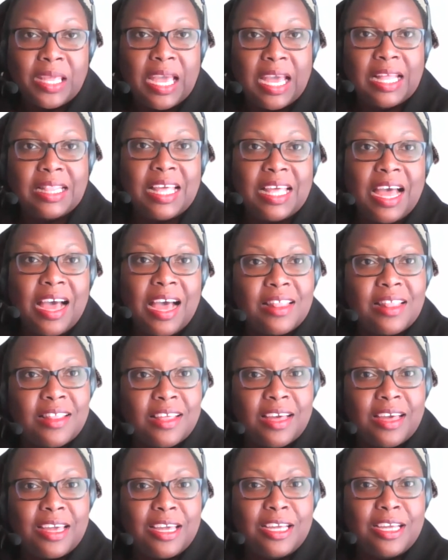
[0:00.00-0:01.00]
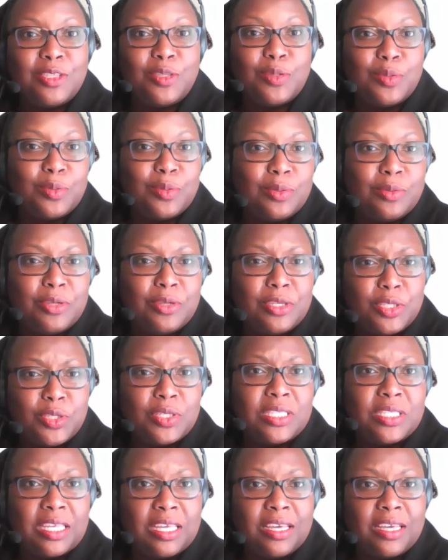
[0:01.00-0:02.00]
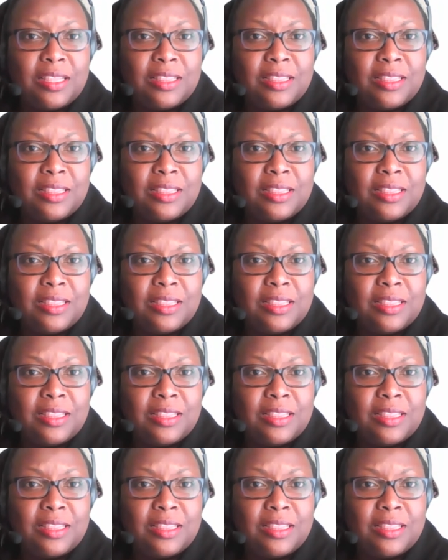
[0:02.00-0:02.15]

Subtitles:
And the other is reducing